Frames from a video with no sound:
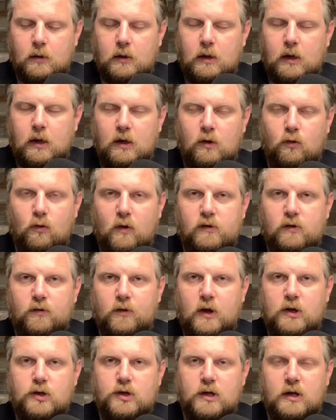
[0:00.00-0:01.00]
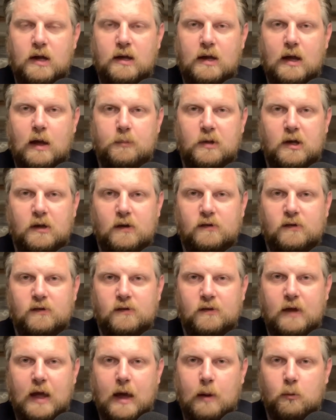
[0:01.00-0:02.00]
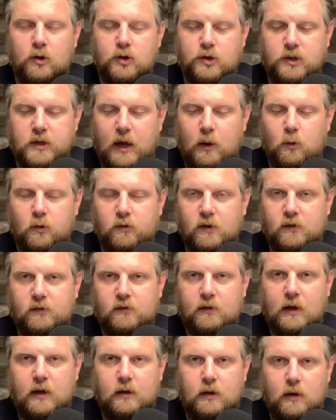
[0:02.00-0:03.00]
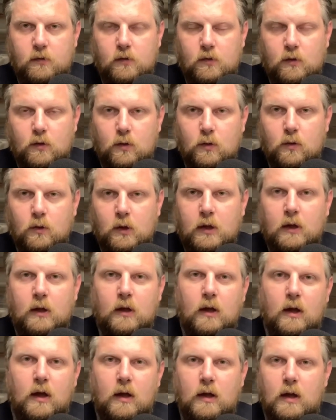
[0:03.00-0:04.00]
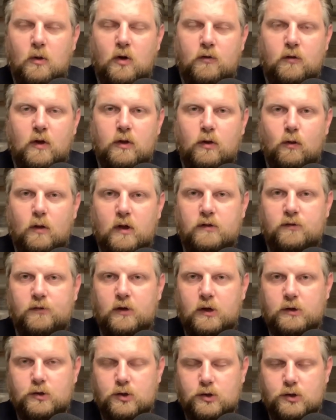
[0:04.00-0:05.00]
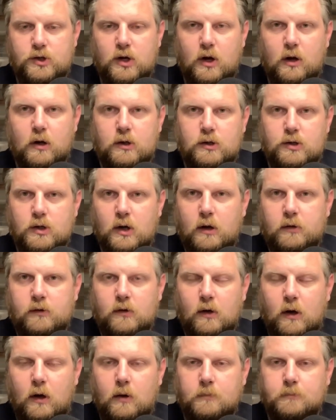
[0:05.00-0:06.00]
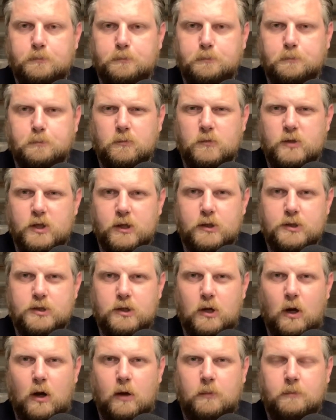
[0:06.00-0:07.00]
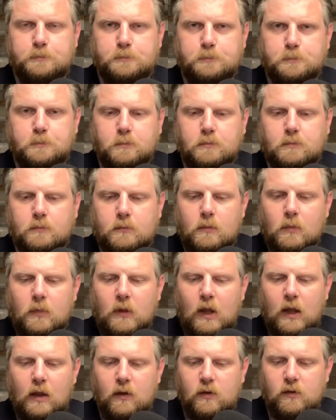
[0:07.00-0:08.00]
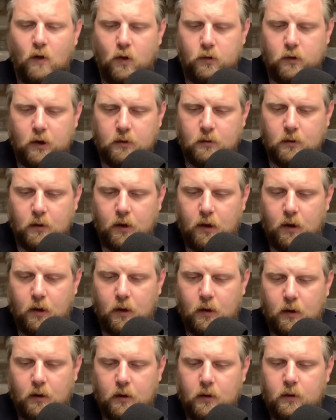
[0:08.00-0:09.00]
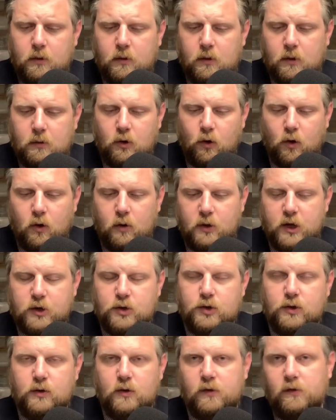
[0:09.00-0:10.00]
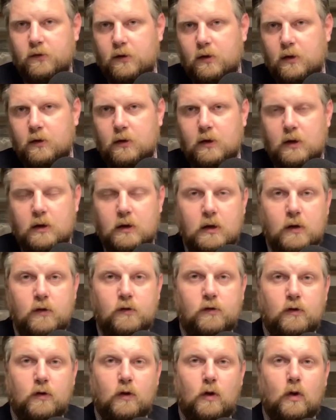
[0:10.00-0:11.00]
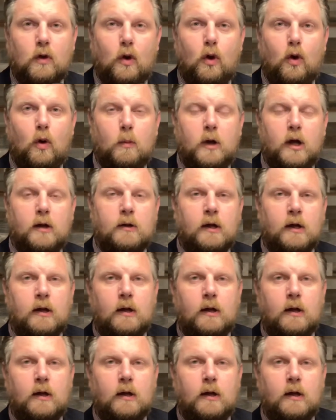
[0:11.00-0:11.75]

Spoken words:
Indian Reservation had not been disestablished. That was extended to a number of other reservations, Cherokee, Choctaw, Chickasaw. So that the current picture is that in eastern Oklahoma,